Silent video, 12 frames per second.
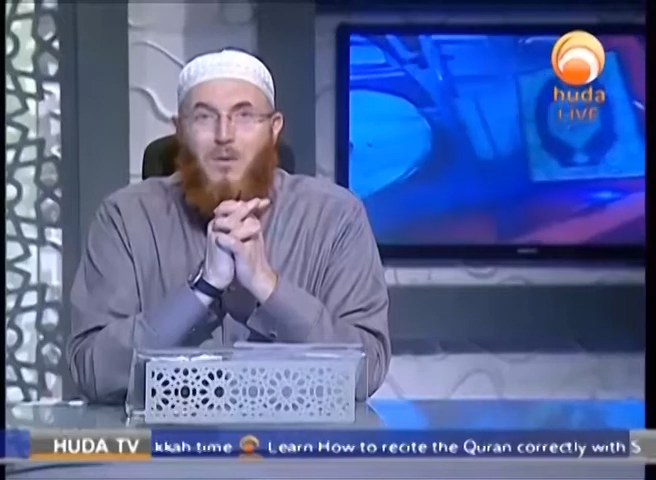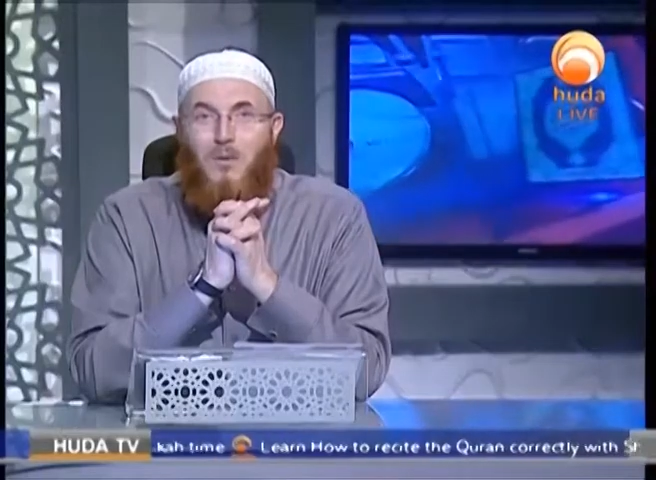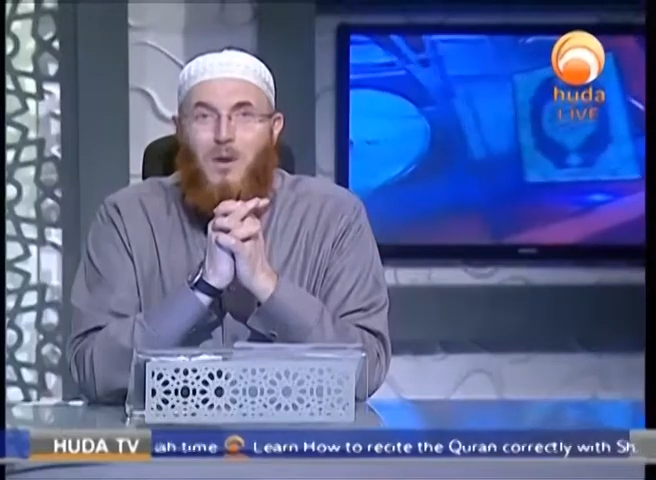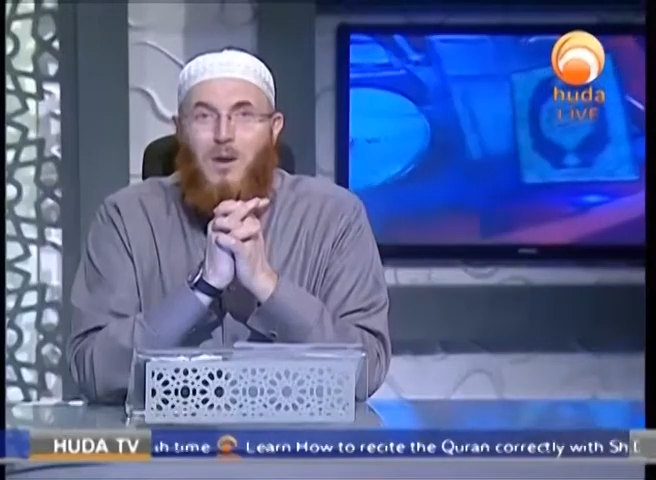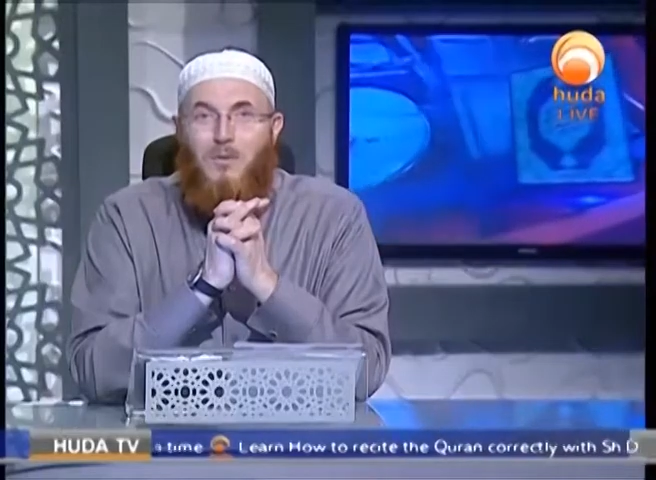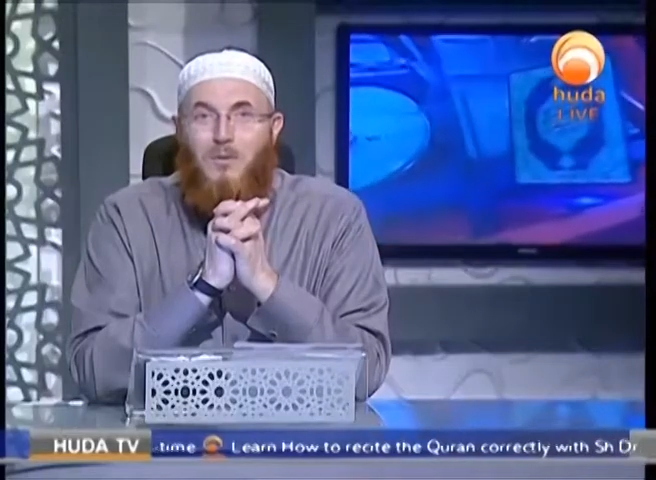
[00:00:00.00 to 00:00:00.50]

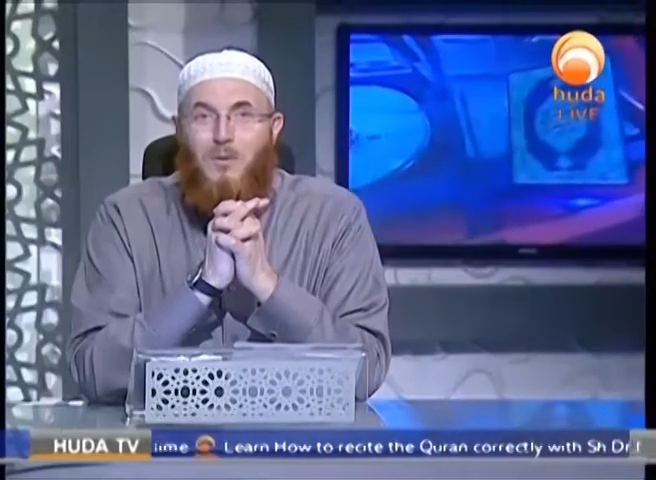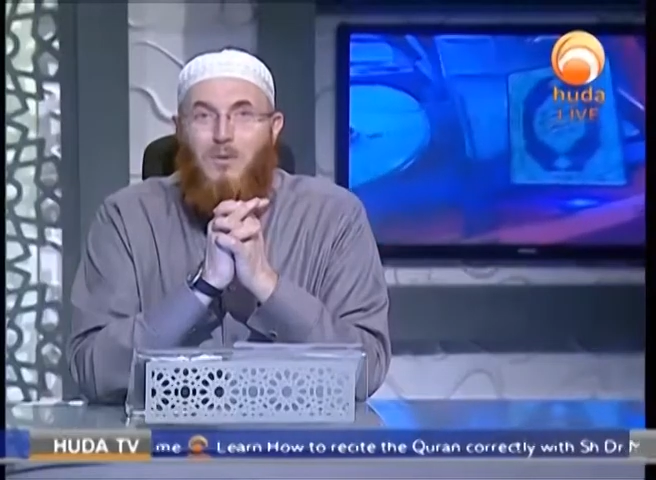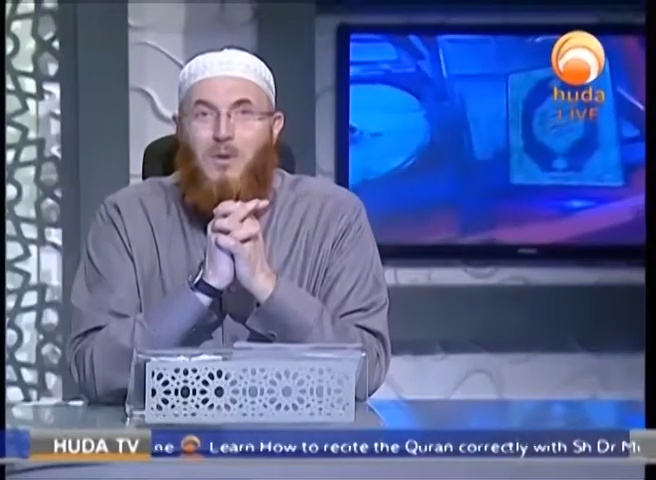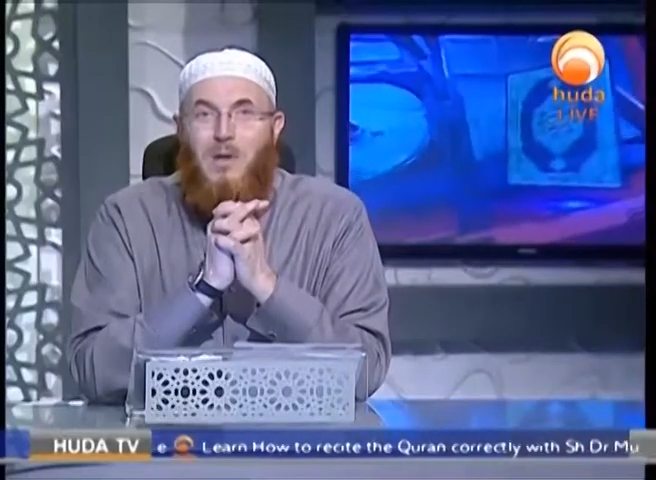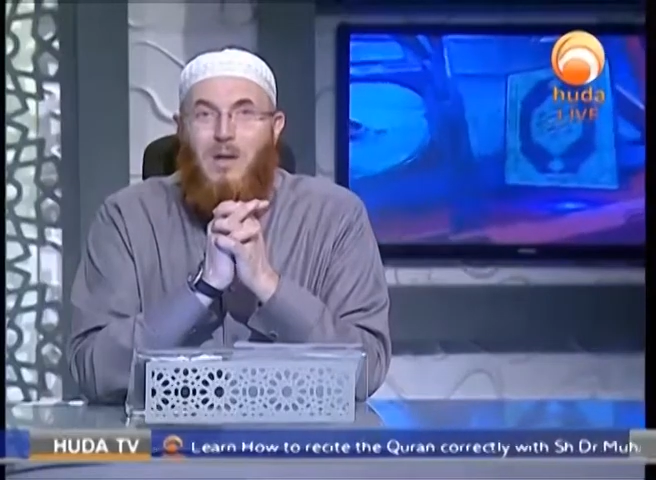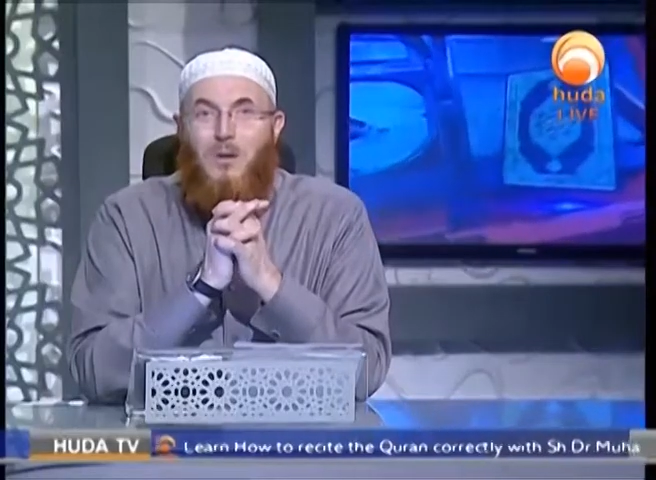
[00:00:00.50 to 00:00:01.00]
would one of
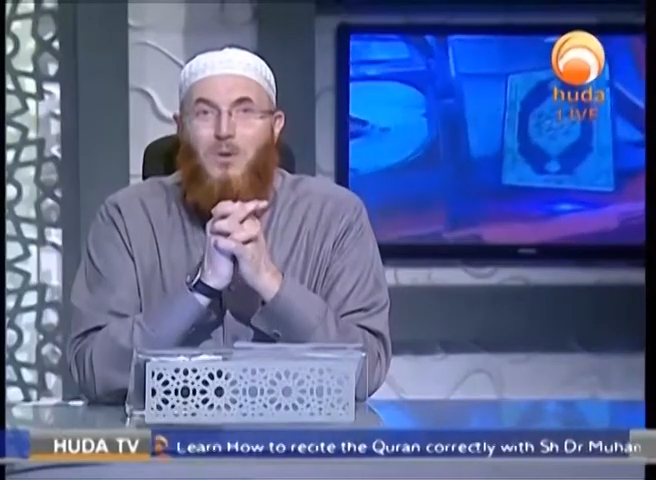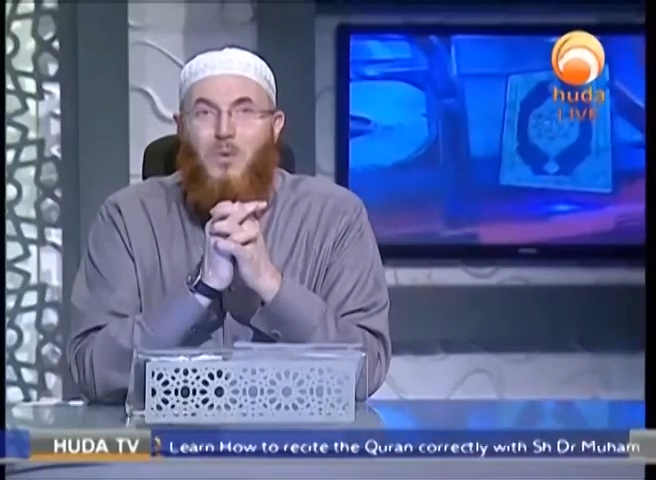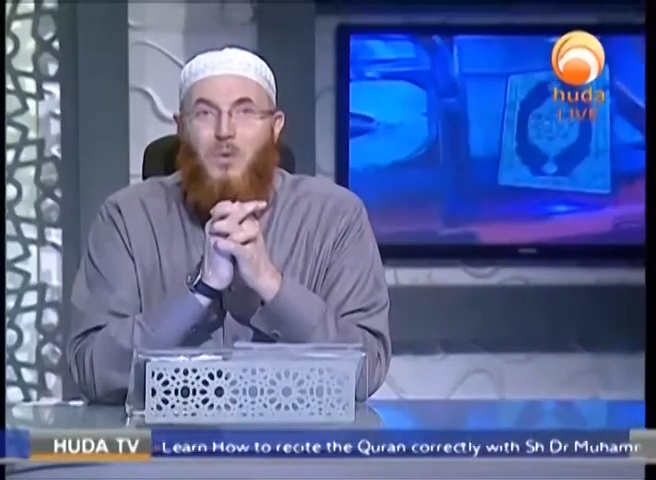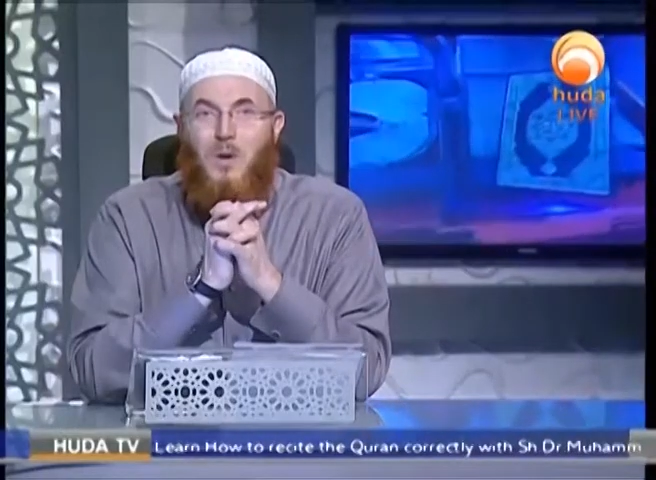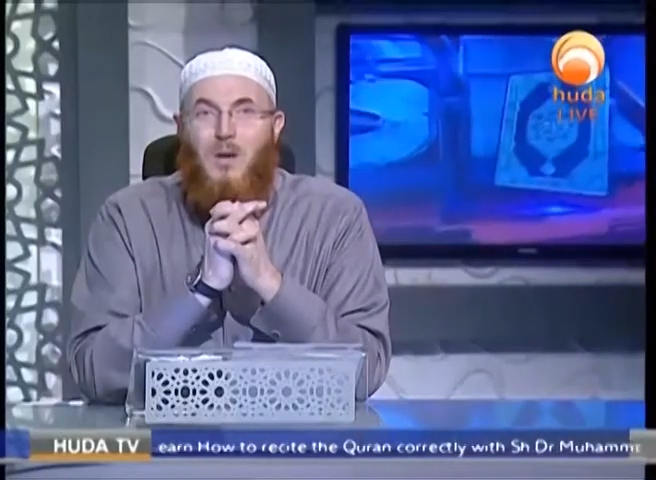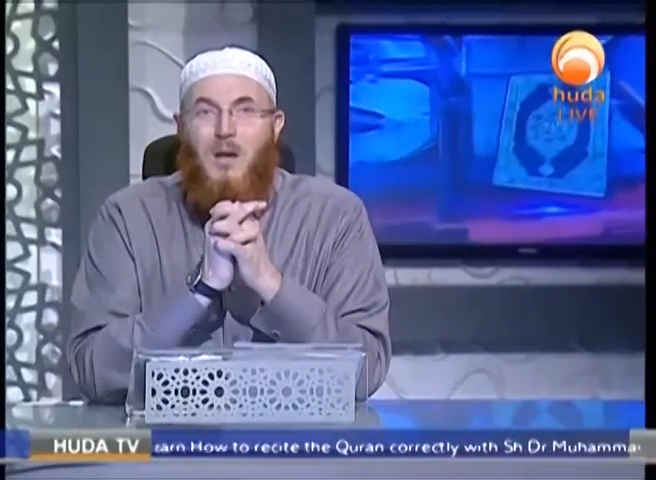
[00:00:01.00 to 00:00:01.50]
you tend
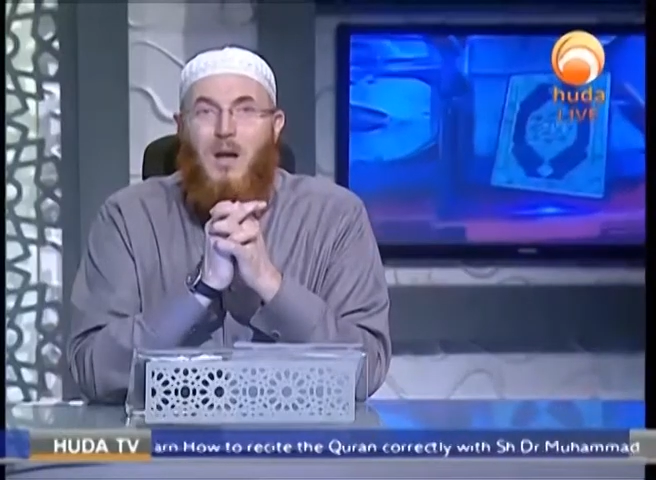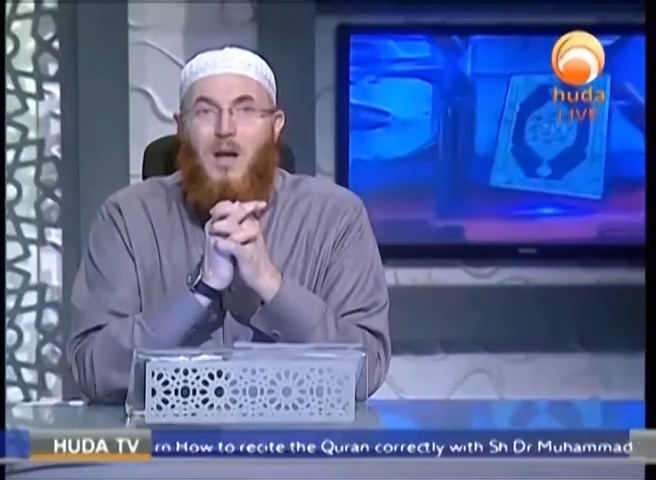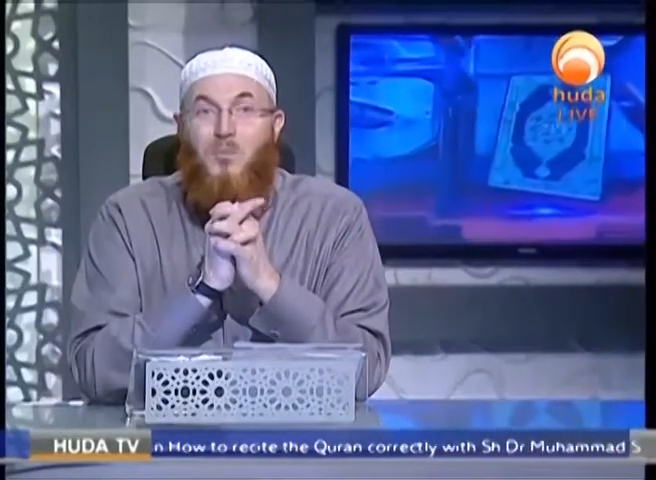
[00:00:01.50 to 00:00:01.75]
to wear